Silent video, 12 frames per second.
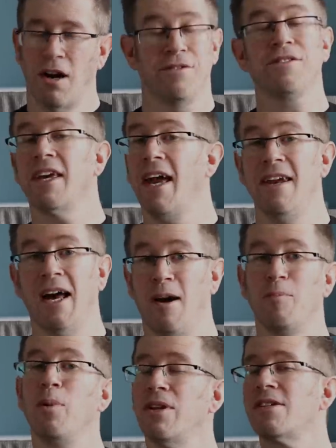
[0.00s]
I forget
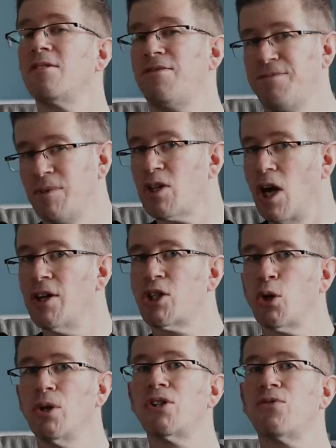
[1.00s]
now, but there's a, a
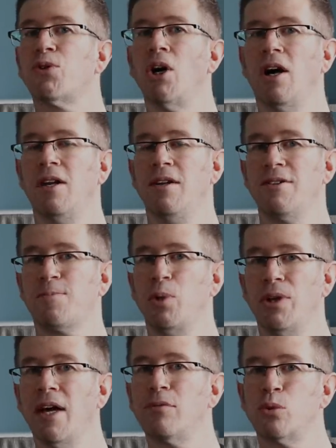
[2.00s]
choice of colours,
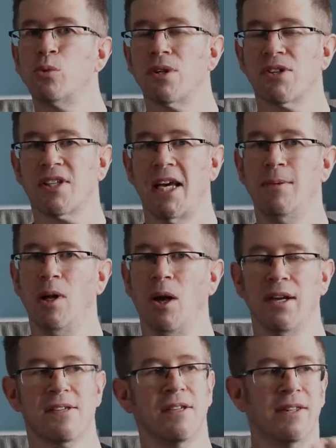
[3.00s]
but they're all the same lights.